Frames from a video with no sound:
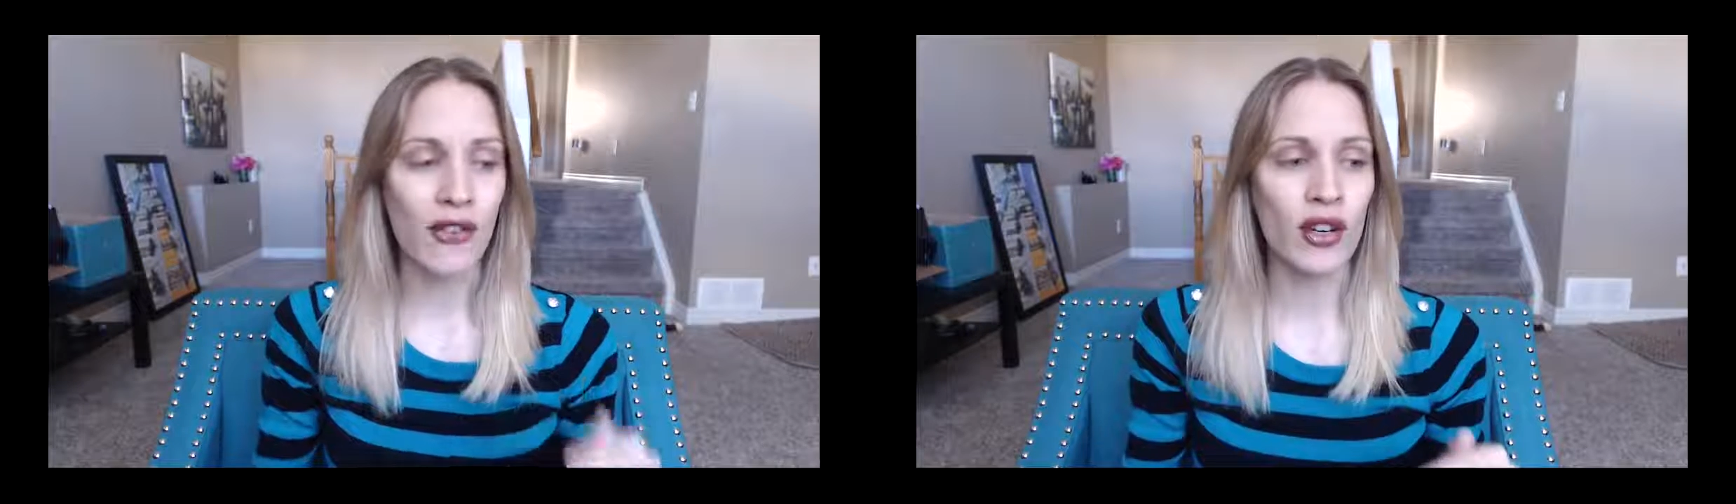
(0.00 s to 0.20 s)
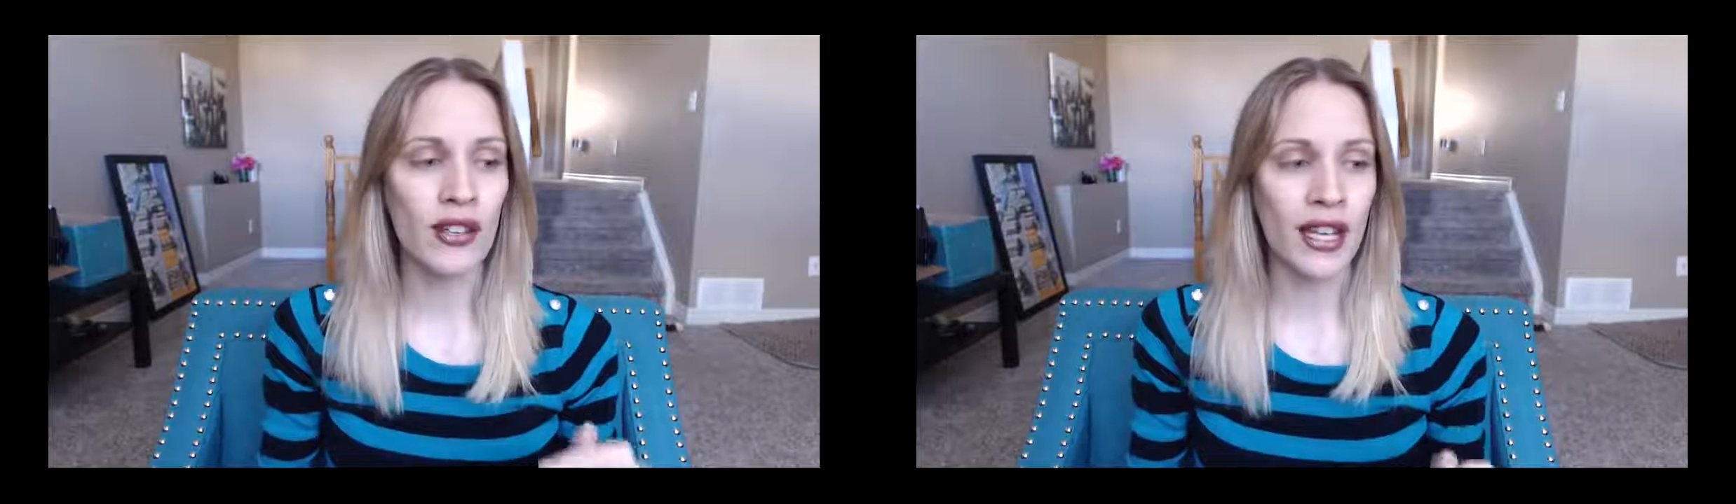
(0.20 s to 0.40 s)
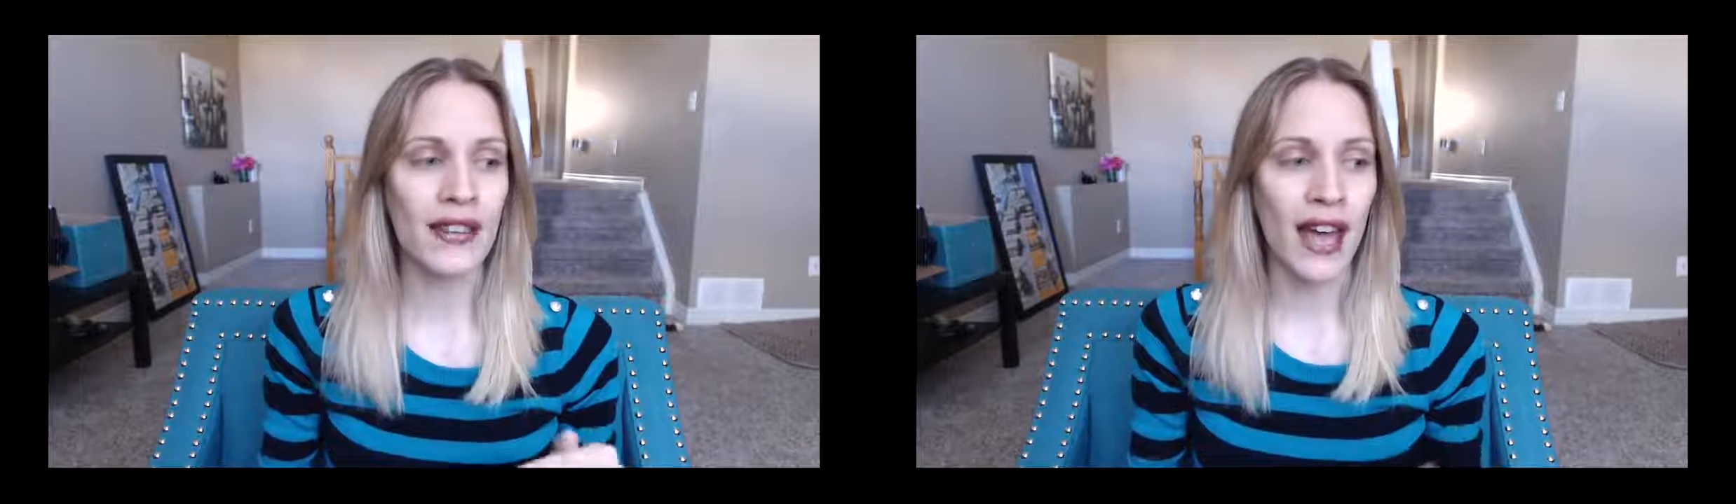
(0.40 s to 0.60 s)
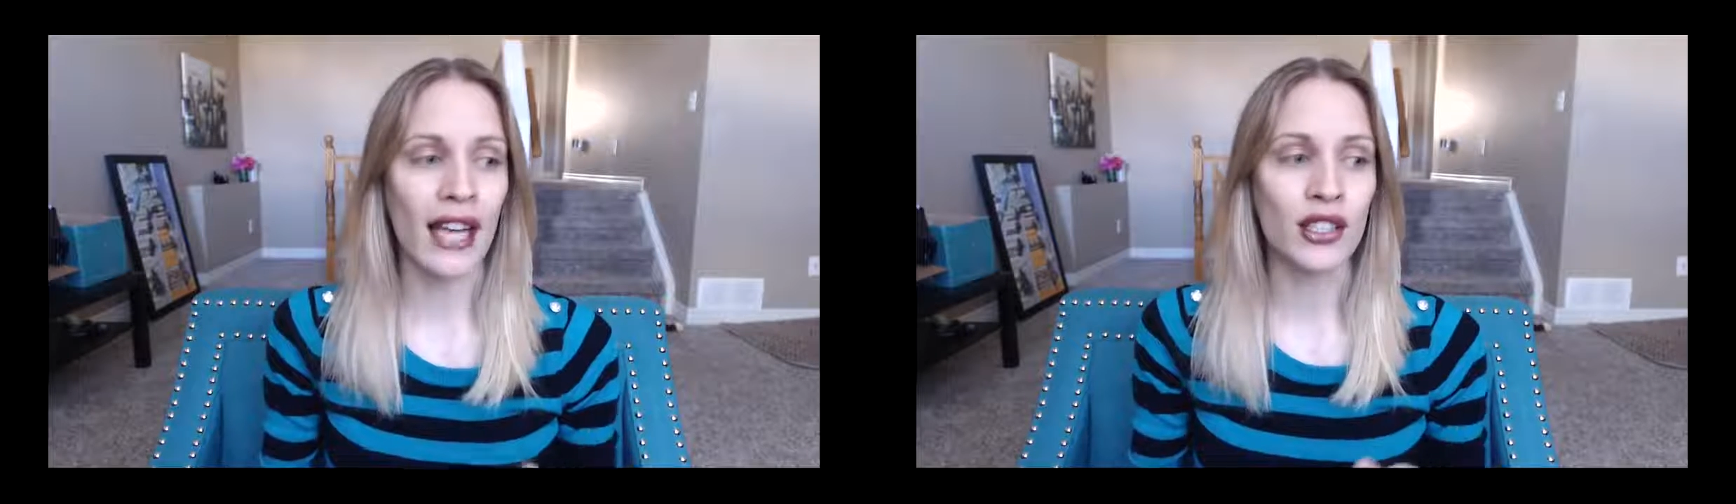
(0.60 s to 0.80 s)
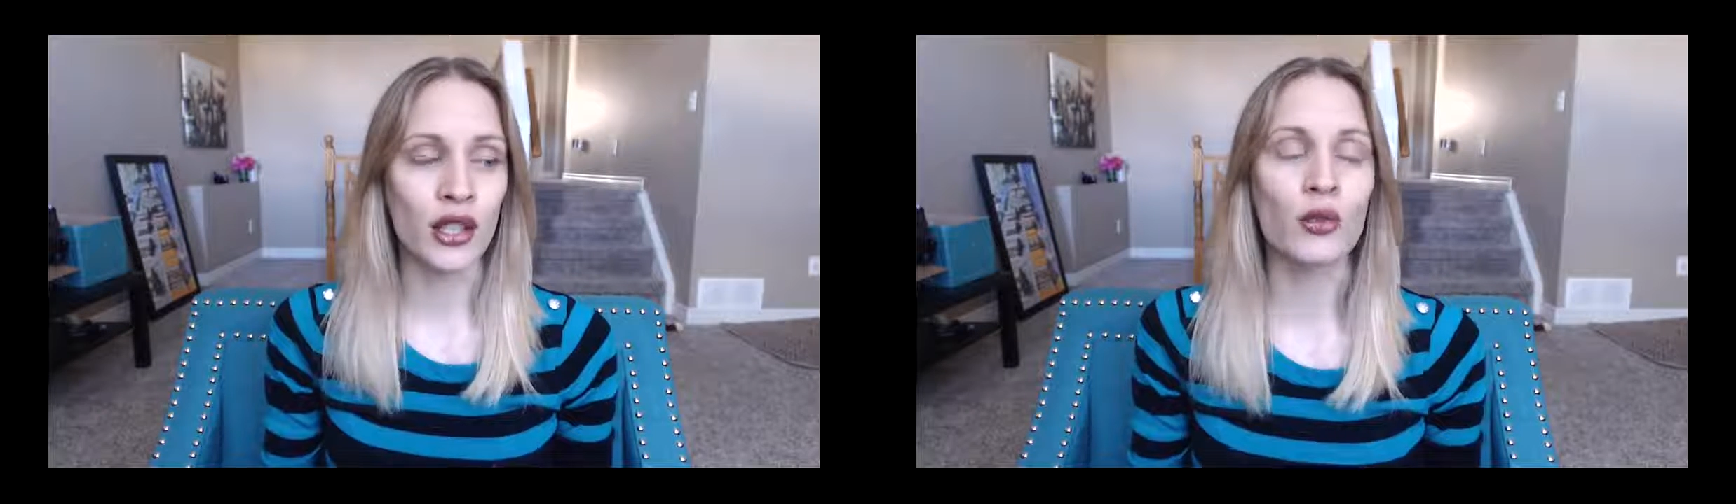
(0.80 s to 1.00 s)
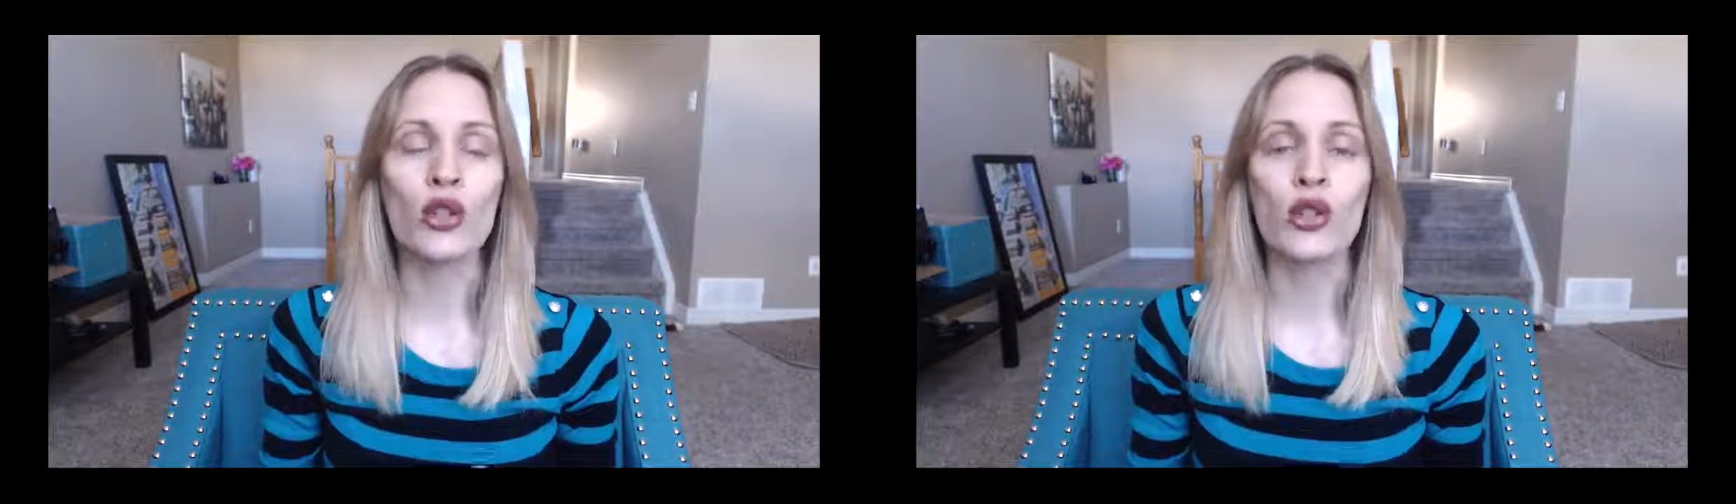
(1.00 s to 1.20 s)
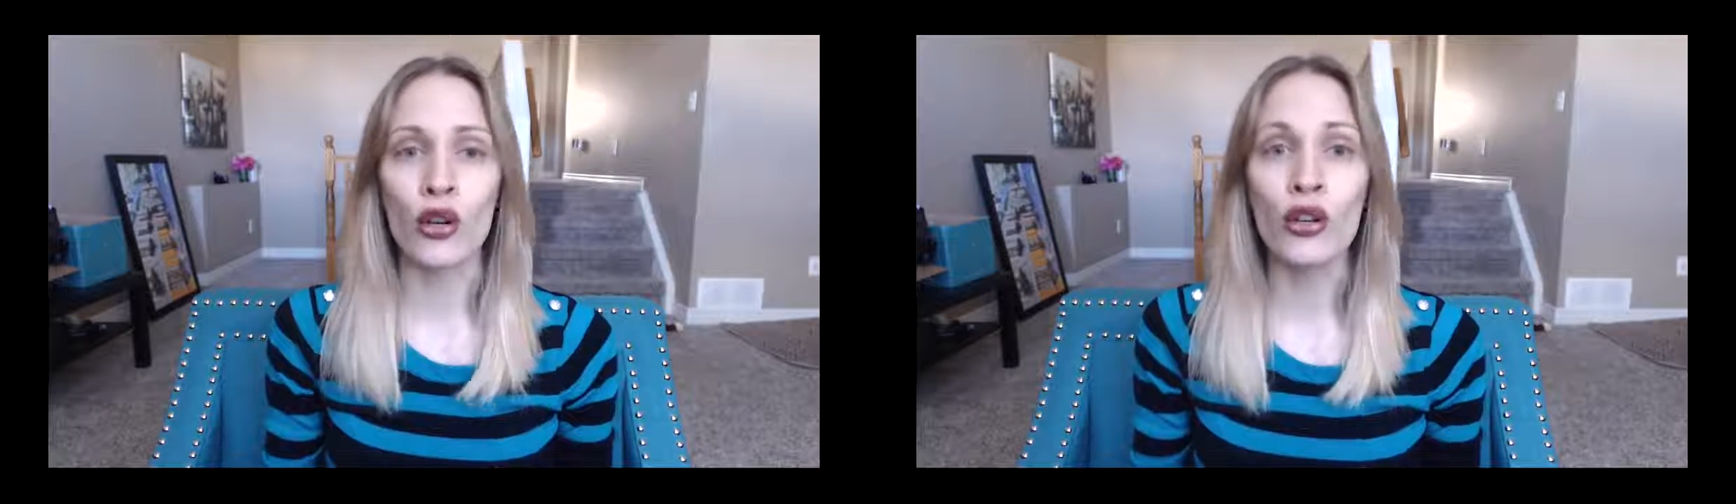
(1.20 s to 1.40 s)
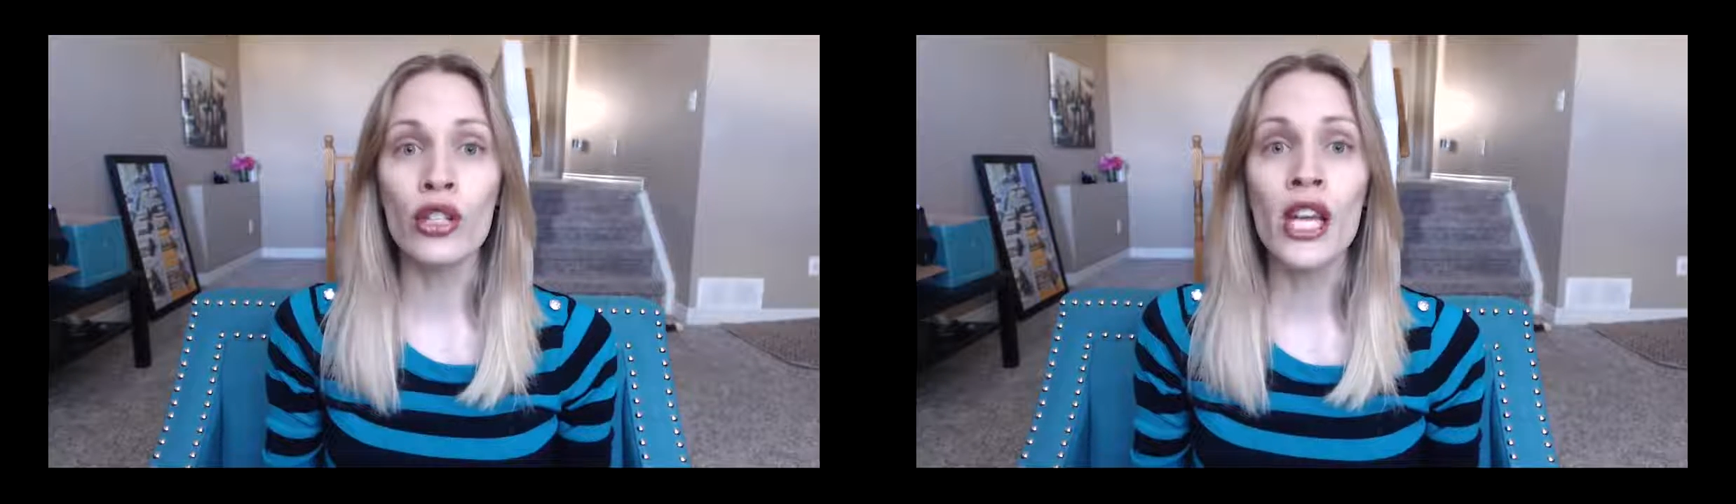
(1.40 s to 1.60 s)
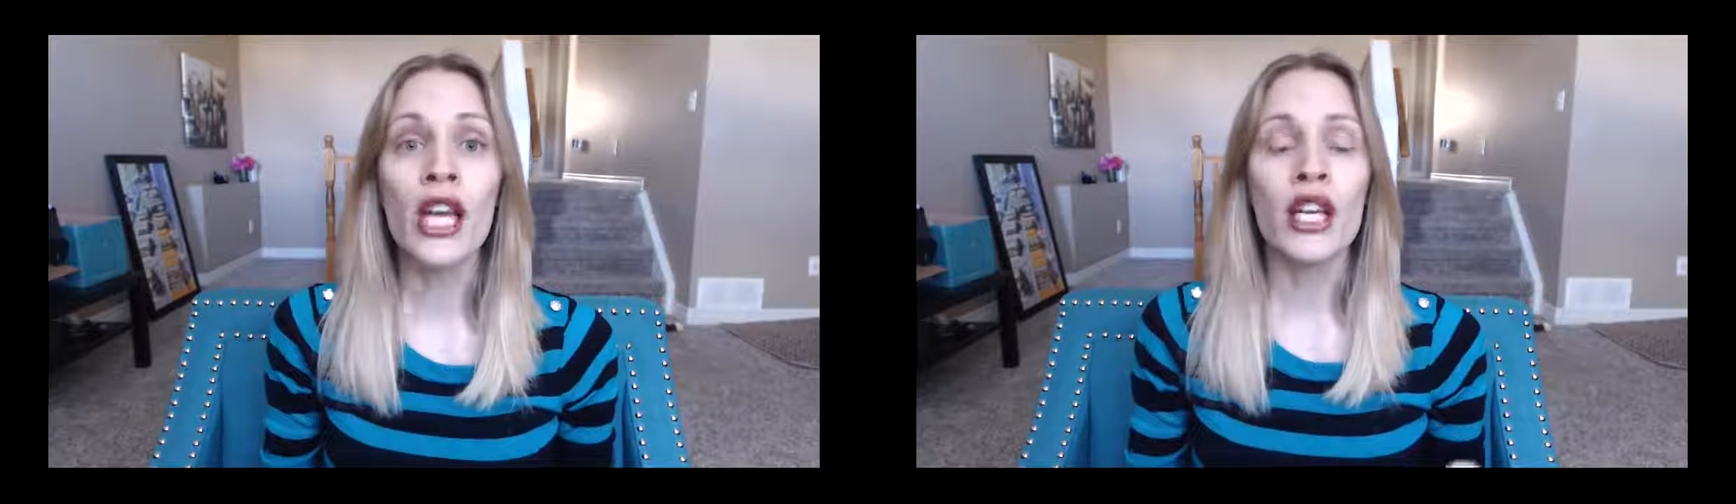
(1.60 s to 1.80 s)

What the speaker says: everything that you learn,